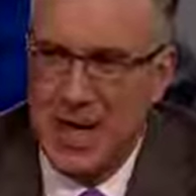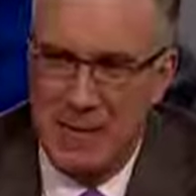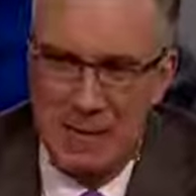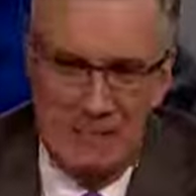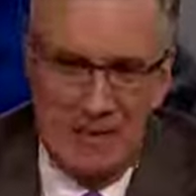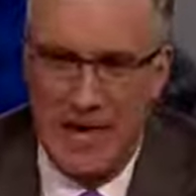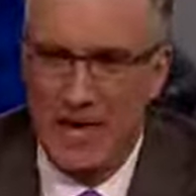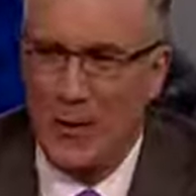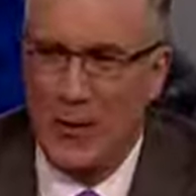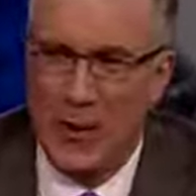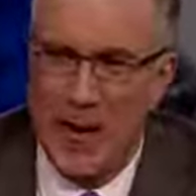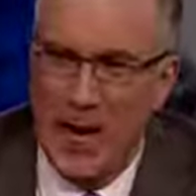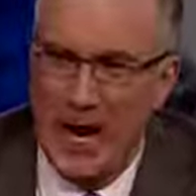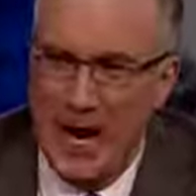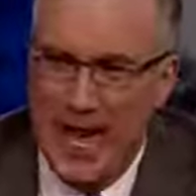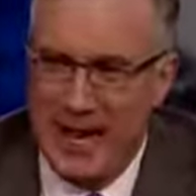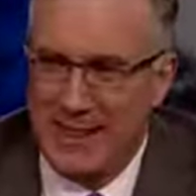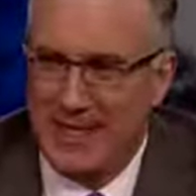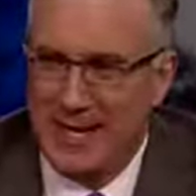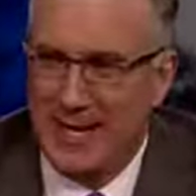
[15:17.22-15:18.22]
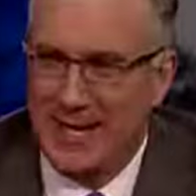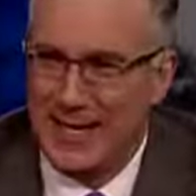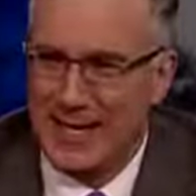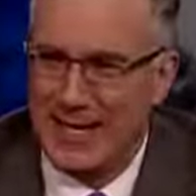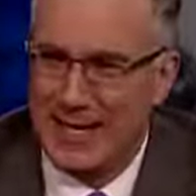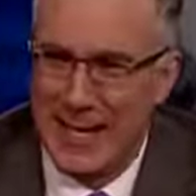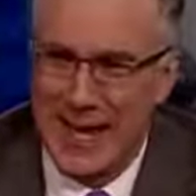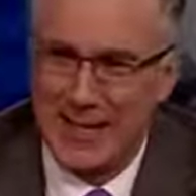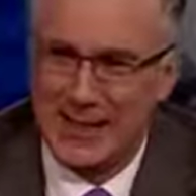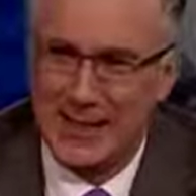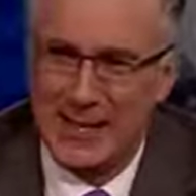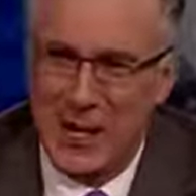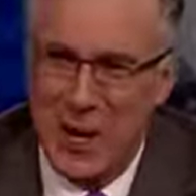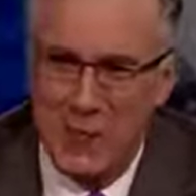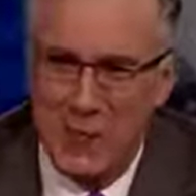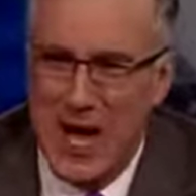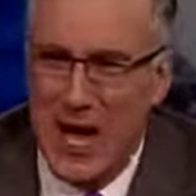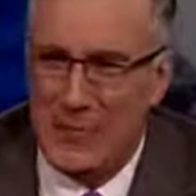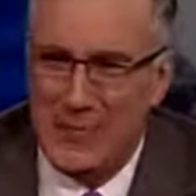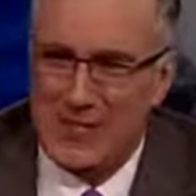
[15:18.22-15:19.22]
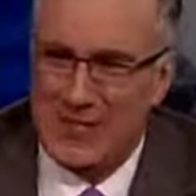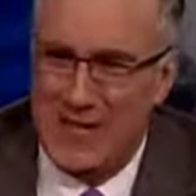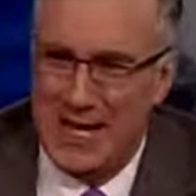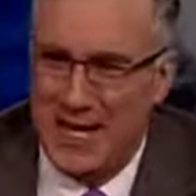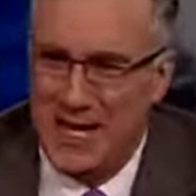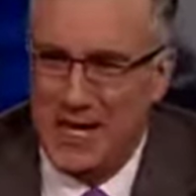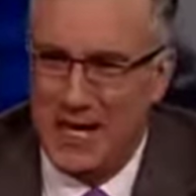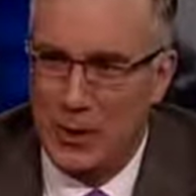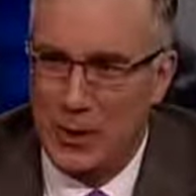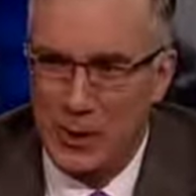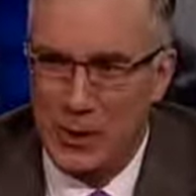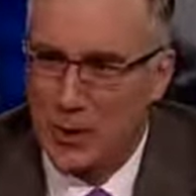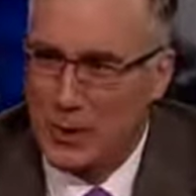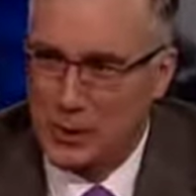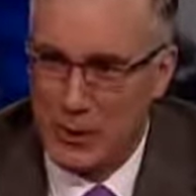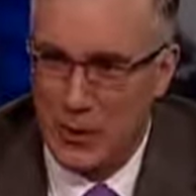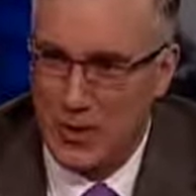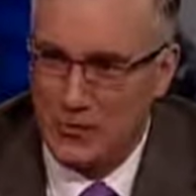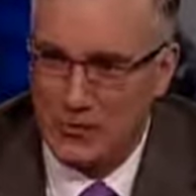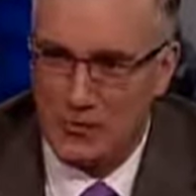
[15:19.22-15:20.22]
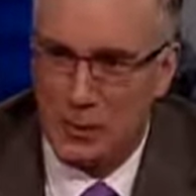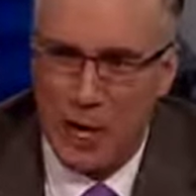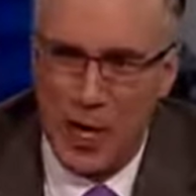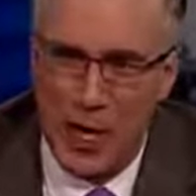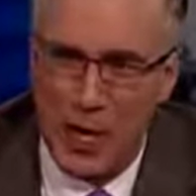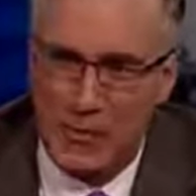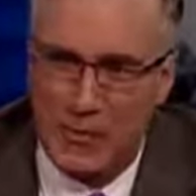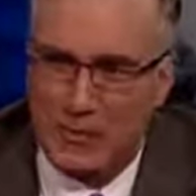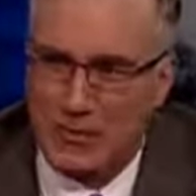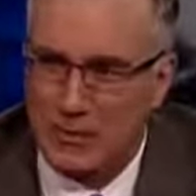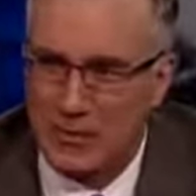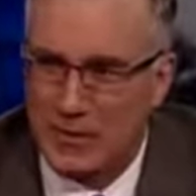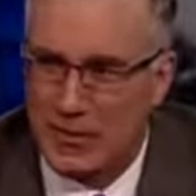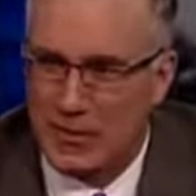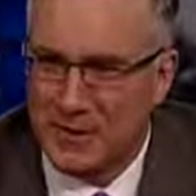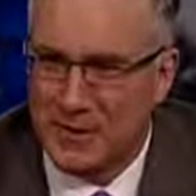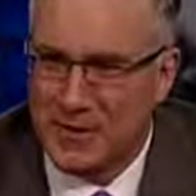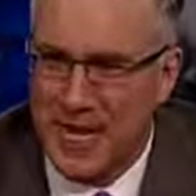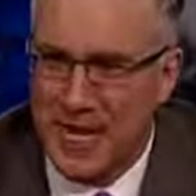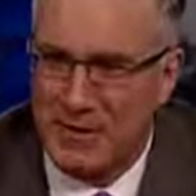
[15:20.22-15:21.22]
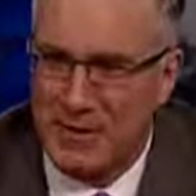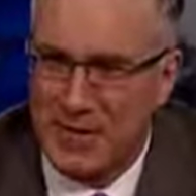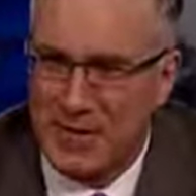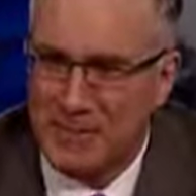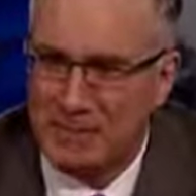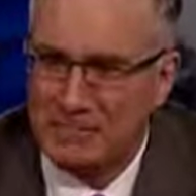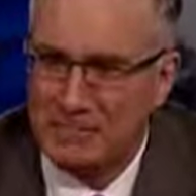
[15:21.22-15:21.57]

by the way, I think Obama's an idiot, would you have brought up a political topic?